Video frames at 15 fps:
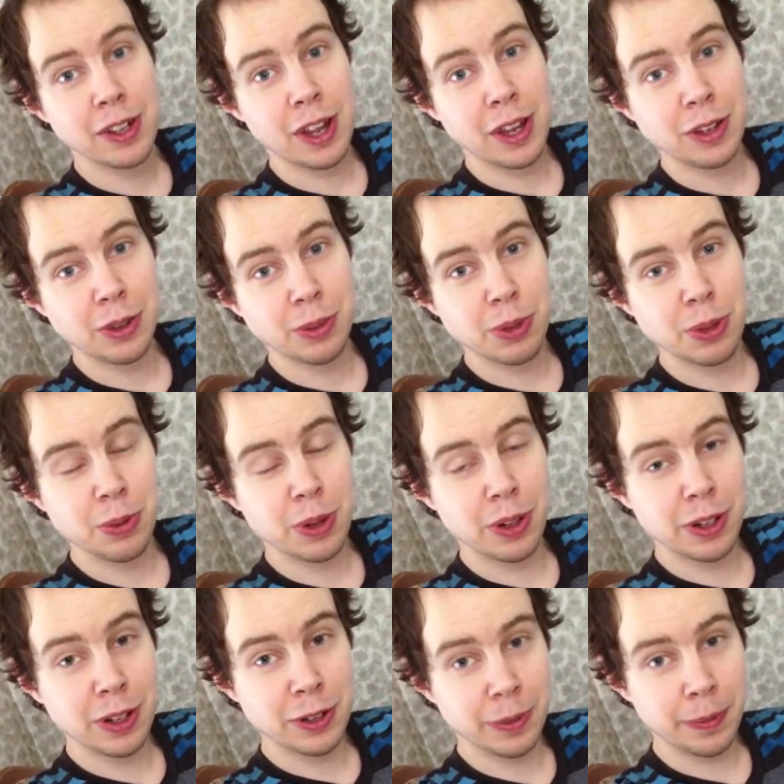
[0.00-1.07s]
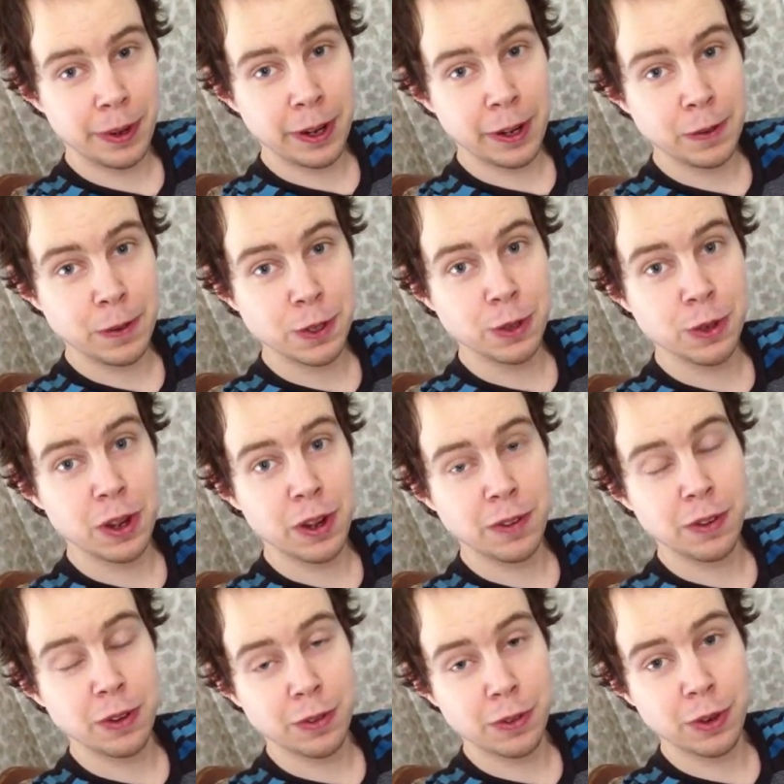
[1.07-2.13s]
and you'll be well on your way to
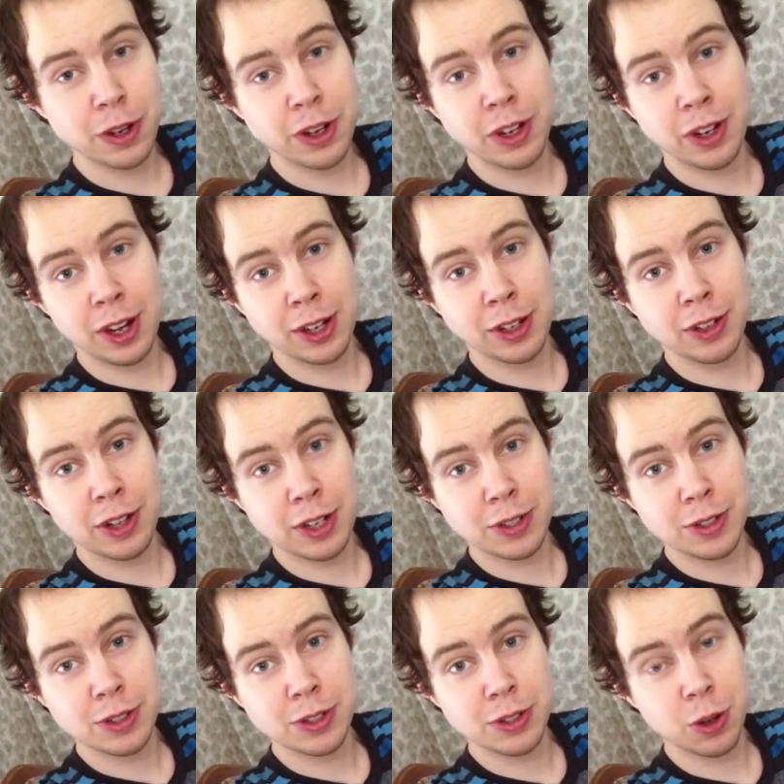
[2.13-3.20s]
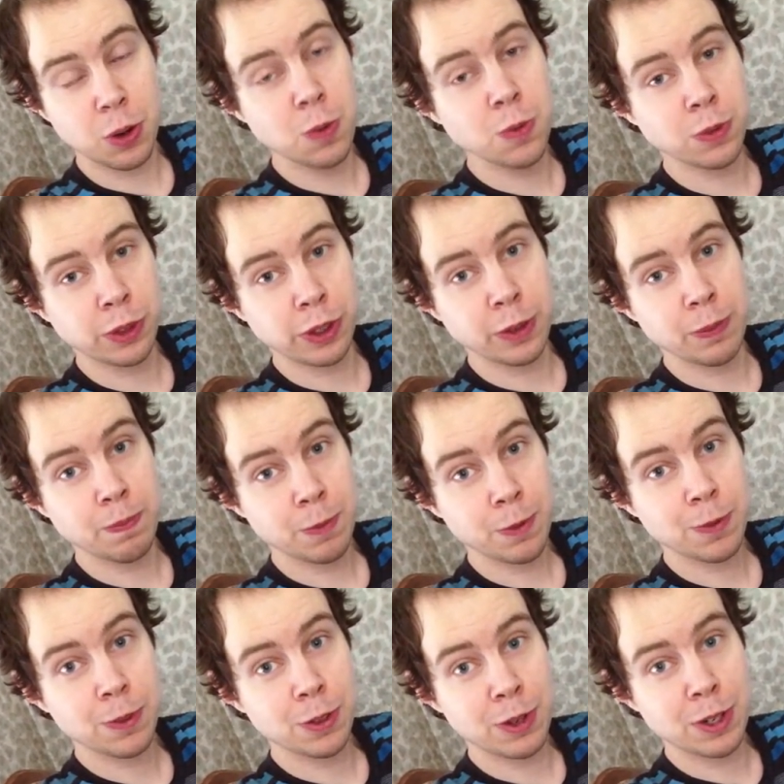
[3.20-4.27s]
avoiding eyeglasses, hopefully,
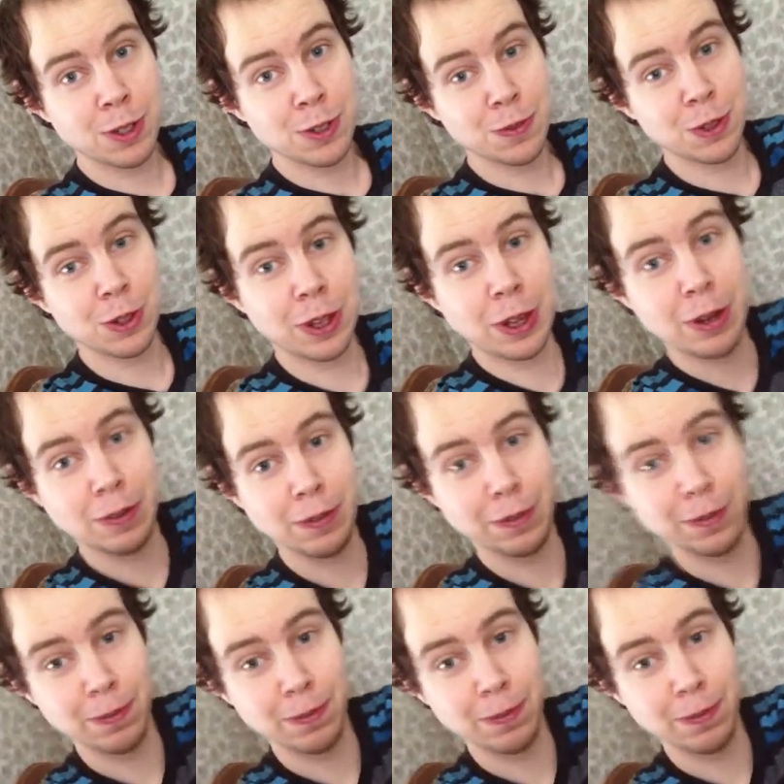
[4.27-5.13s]
for the rest of your life.